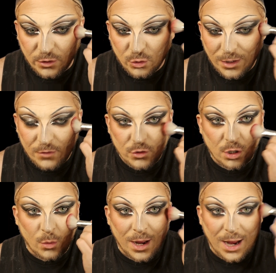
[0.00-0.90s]
You don't have to
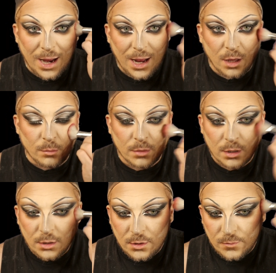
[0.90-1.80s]
go ham
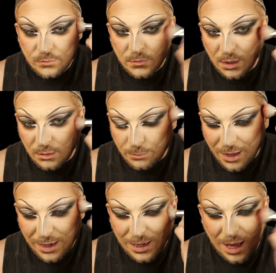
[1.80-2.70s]
and
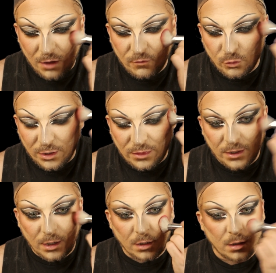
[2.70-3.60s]
buy
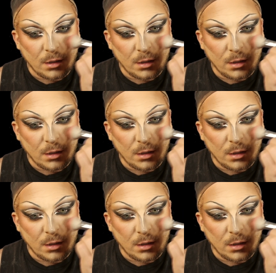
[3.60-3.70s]
everything.